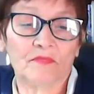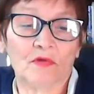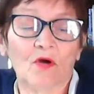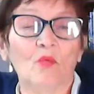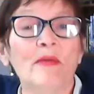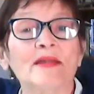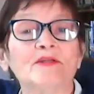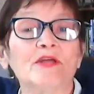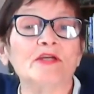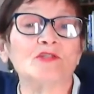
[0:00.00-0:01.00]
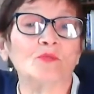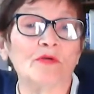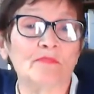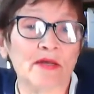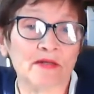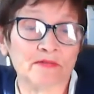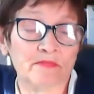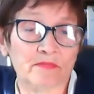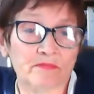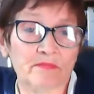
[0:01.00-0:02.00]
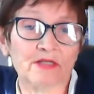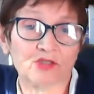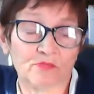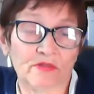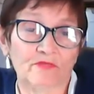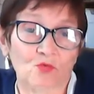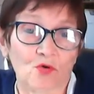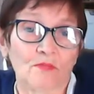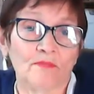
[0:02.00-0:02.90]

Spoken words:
Oh, meditation we've mentioned before.